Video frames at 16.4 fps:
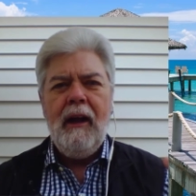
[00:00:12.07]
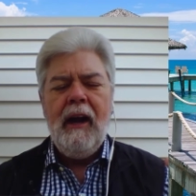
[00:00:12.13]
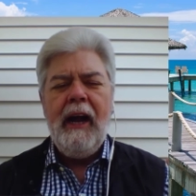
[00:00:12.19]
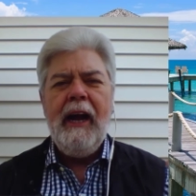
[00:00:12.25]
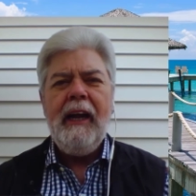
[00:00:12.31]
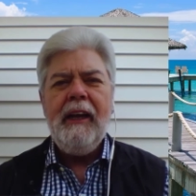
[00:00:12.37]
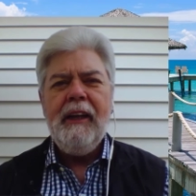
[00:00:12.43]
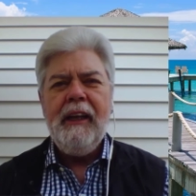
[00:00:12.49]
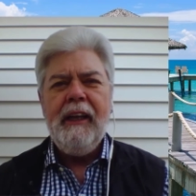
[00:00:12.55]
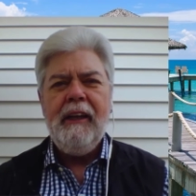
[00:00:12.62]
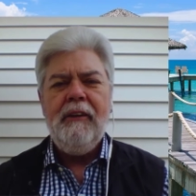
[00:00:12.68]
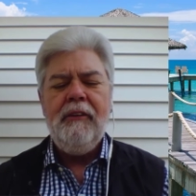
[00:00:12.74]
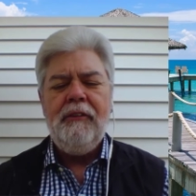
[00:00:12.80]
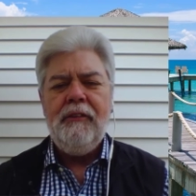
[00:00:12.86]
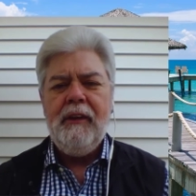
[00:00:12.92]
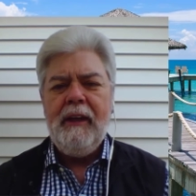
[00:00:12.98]
I had to get
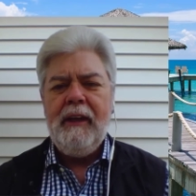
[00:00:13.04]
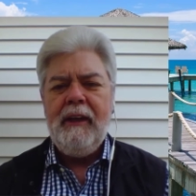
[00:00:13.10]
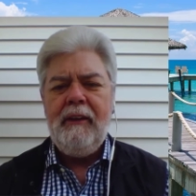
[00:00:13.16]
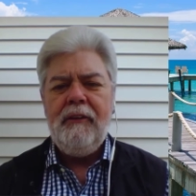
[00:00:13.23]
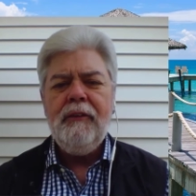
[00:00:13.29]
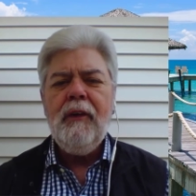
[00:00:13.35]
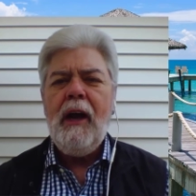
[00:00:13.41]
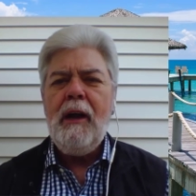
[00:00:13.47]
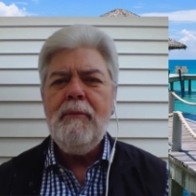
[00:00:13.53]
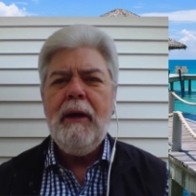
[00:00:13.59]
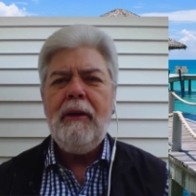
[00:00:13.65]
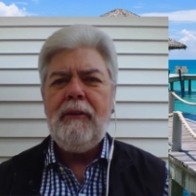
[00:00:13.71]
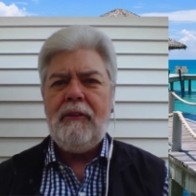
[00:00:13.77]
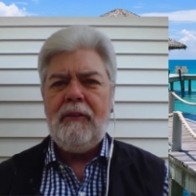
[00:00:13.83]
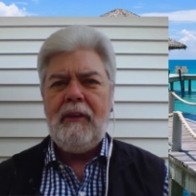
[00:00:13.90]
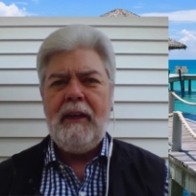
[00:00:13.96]
outside. So I'm
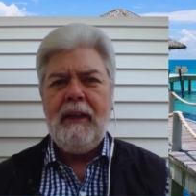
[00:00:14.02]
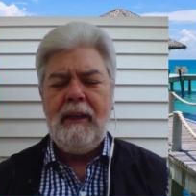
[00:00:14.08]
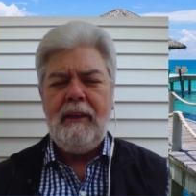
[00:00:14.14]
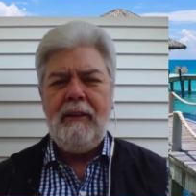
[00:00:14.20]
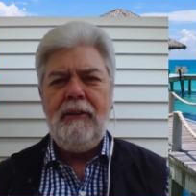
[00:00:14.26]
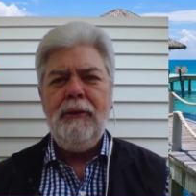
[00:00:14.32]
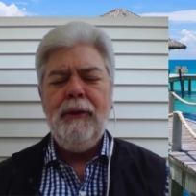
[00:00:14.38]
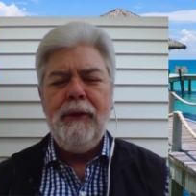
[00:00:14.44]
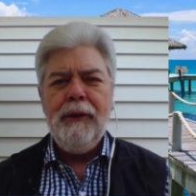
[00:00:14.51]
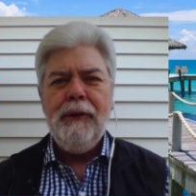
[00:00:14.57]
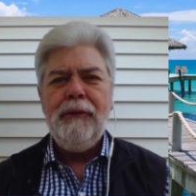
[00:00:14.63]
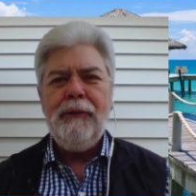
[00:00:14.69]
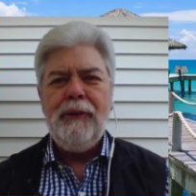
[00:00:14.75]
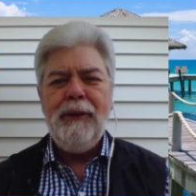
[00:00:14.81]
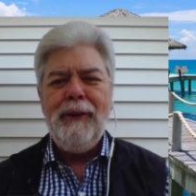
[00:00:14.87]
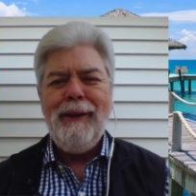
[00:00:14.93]
outside doing
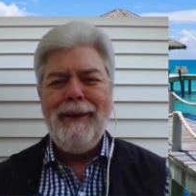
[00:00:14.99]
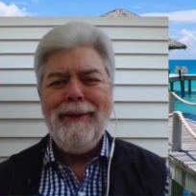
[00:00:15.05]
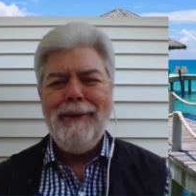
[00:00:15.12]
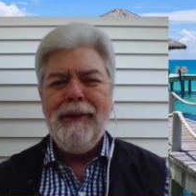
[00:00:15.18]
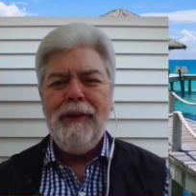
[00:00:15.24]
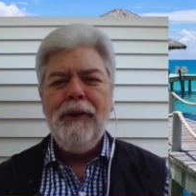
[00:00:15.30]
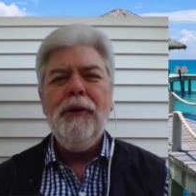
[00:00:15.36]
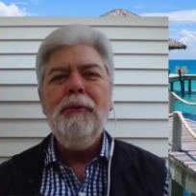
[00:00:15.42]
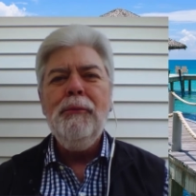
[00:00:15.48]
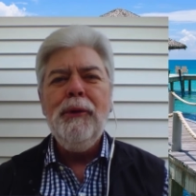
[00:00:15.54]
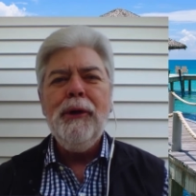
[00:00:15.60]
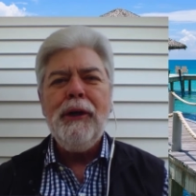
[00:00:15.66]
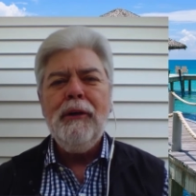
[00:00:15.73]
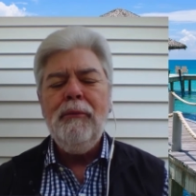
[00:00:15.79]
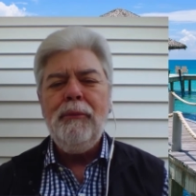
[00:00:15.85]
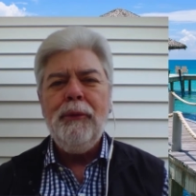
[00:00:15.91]
this today on a notebook
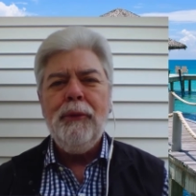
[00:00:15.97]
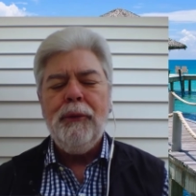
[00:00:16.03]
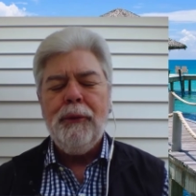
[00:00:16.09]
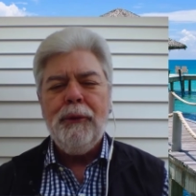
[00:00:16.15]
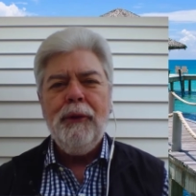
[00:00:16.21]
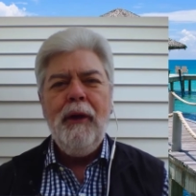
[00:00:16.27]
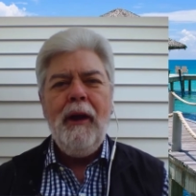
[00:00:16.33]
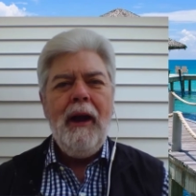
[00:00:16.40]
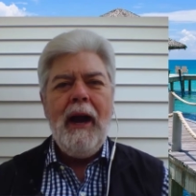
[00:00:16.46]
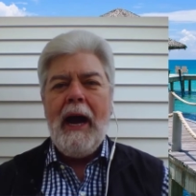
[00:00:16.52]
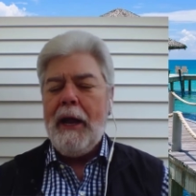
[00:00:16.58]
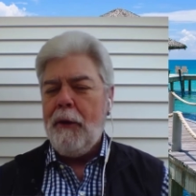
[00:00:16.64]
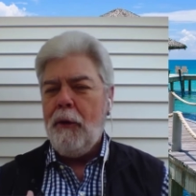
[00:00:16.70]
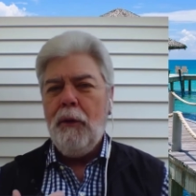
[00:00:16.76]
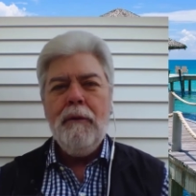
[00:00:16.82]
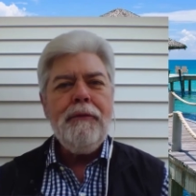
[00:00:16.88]
computer. I
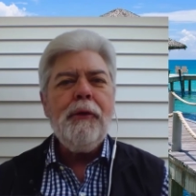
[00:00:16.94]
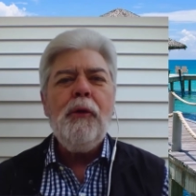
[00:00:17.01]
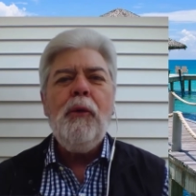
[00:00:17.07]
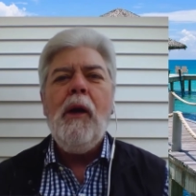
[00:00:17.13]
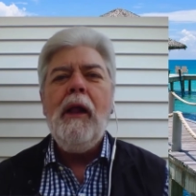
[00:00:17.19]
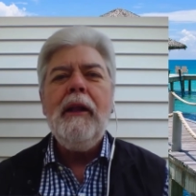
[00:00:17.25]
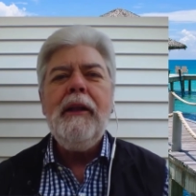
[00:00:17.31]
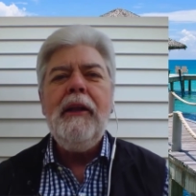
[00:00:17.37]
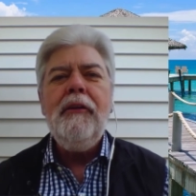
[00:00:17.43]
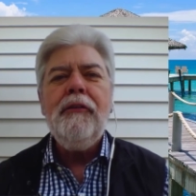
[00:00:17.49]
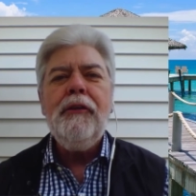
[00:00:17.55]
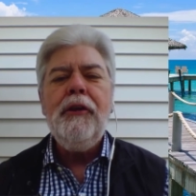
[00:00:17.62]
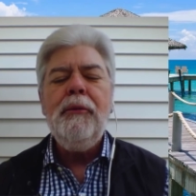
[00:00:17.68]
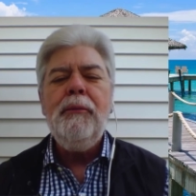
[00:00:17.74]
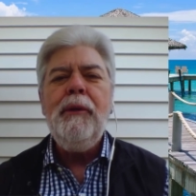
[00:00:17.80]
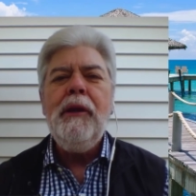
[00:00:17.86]
don't know if the quality is
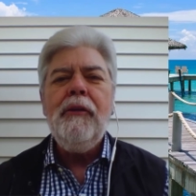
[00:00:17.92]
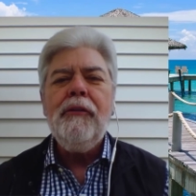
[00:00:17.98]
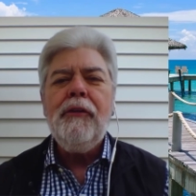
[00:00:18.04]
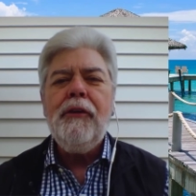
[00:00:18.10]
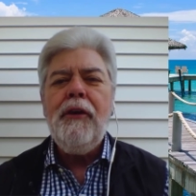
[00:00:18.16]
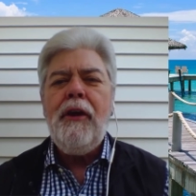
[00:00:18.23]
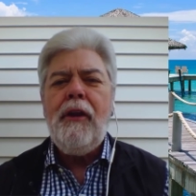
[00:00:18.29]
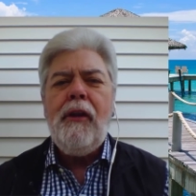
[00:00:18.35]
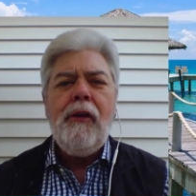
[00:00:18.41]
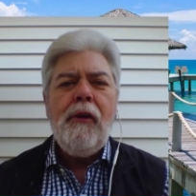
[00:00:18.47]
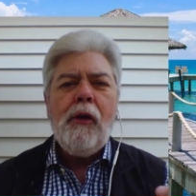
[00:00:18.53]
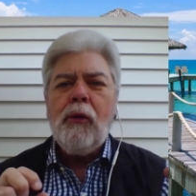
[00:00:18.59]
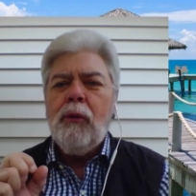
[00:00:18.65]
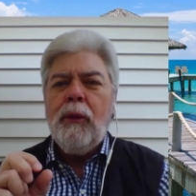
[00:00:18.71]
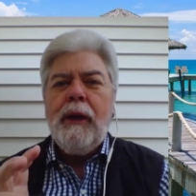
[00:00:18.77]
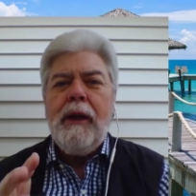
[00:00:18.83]
going to be as good
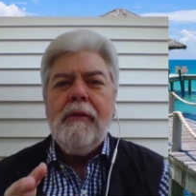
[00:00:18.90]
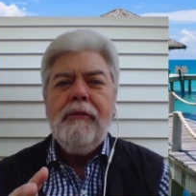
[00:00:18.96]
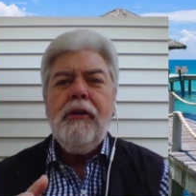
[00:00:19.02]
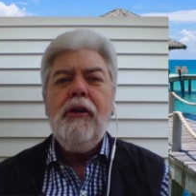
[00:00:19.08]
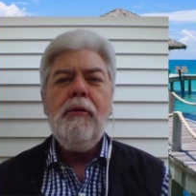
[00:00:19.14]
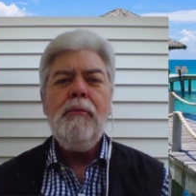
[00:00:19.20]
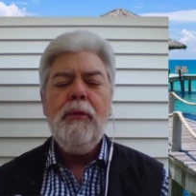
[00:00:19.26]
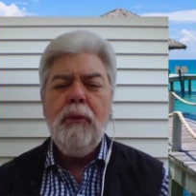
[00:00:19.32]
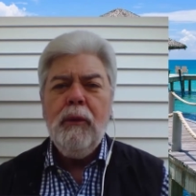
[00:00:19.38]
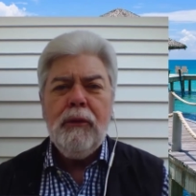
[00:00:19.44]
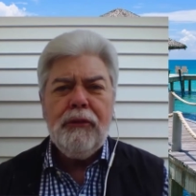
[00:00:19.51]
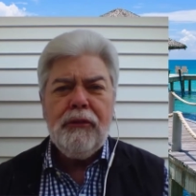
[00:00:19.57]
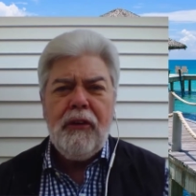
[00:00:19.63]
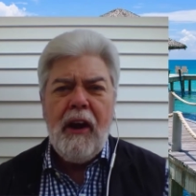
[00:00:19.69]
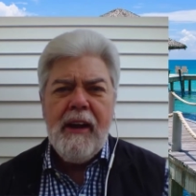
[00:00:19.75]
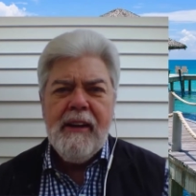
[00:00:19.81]
or whatever, but we'll
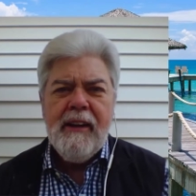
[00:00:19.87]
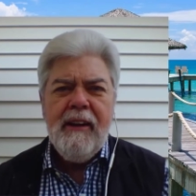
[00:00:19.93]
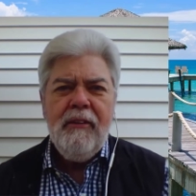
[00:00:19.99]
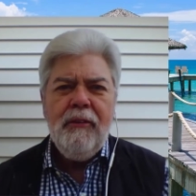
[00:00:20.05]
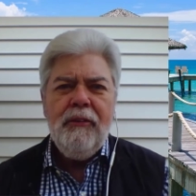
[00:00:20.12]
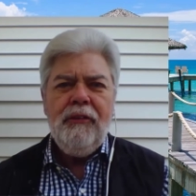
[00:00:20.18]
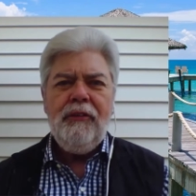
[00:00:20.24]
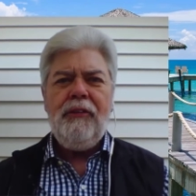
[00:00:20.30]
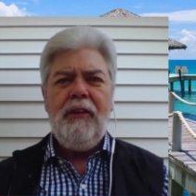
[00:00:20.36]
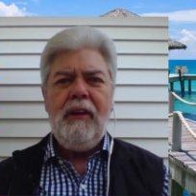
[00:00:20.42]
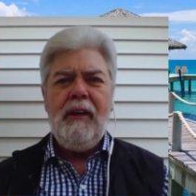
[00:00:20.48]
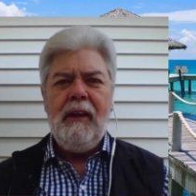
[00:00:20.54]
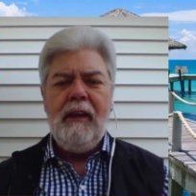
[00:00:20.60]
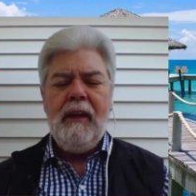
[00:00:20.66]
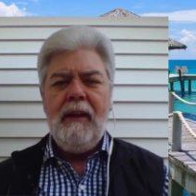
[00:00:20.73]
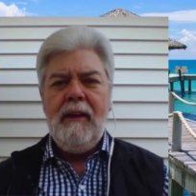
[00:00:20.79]
try it out and
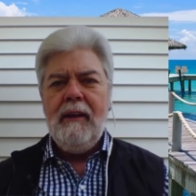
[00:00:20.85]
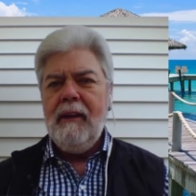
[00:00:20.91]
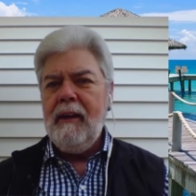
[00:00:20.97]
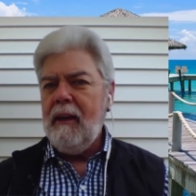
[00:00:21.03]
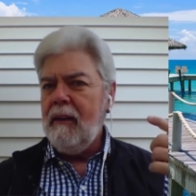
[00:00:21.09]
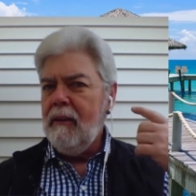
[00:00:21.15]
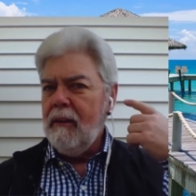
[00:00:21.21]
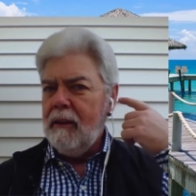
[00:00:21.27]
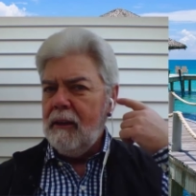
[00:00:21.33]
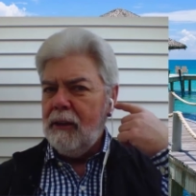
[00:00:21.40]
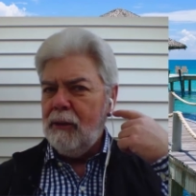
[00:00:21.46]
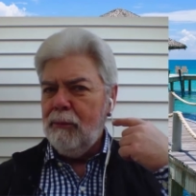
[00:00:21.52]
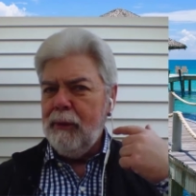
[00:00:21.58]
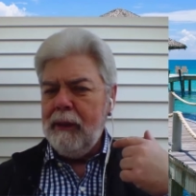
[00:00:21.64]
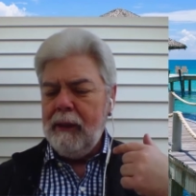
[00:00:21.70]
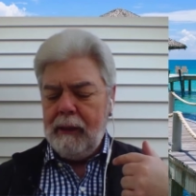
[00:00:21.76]
see. Got a little
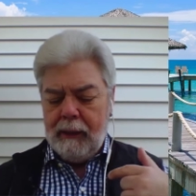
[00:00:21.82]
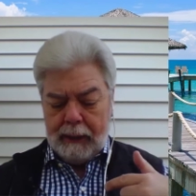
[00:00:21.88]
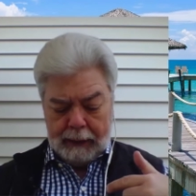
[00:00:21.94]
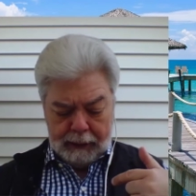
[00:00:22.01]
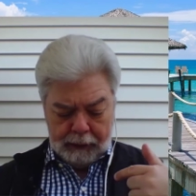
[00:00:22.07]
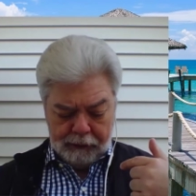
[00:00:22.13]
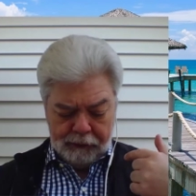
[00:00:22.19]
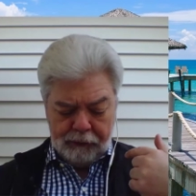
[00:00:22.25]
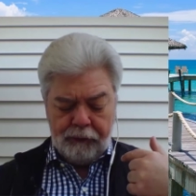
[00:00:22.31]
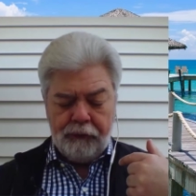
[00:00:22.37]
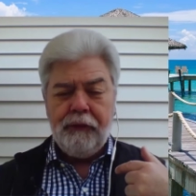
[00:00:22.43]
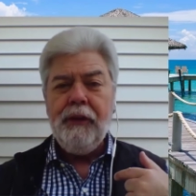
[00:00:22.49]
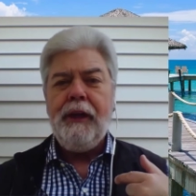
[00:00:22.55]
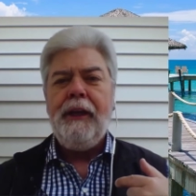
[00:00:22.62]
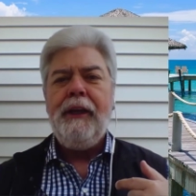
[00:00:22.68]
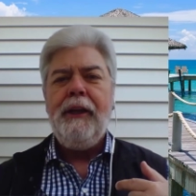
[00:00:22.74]
earbud thing in too so
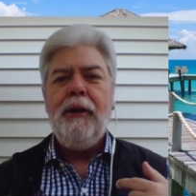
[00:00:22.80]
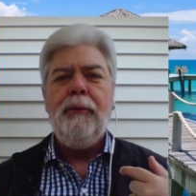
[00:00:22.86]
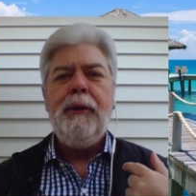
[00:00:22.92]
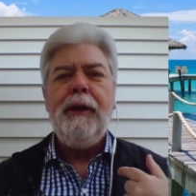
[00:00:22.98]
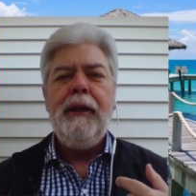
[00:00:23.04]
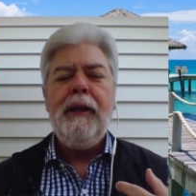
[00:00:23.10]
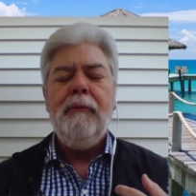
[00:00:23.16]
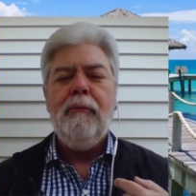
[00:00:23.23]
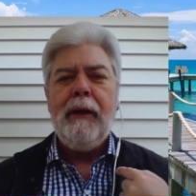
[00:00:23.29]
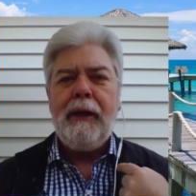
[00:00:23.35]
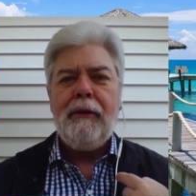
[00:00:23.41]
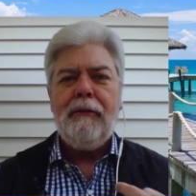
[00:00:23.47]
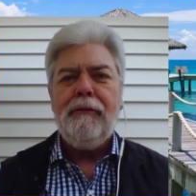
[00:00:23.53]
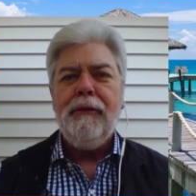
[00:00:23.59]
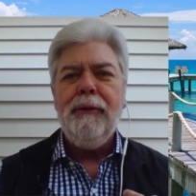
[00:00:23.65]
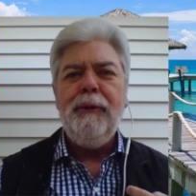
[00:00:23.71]
you can hear me in the
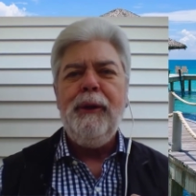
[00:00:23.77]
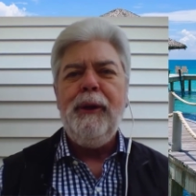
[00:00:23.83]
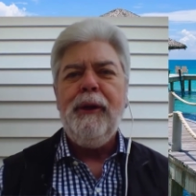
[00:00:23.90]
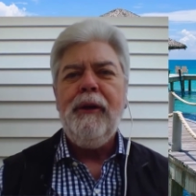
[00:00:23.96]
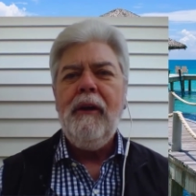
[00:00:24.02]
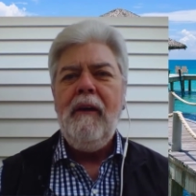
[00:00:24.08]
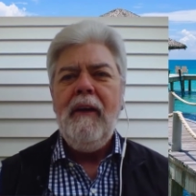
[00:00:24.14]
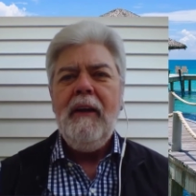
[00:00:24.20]
microphone here.